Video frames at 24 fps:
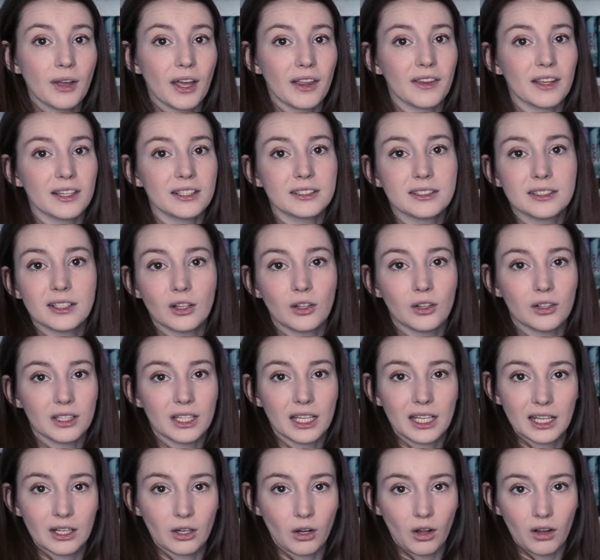and they still
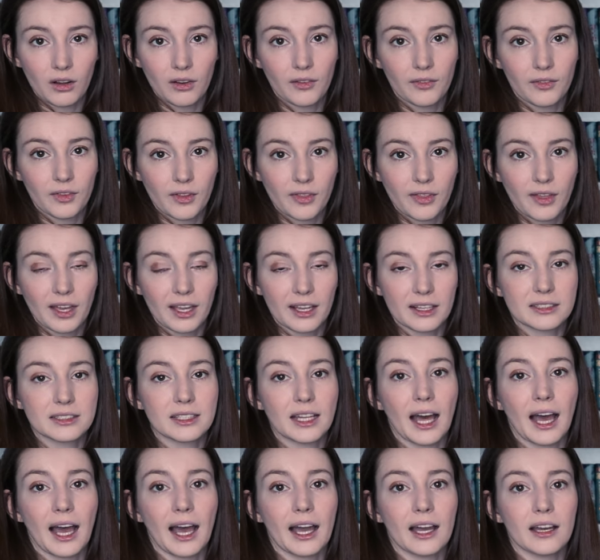need all of the things
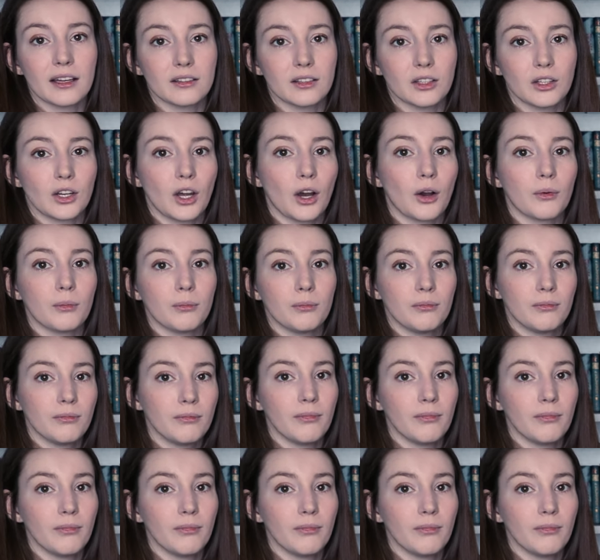that, you know,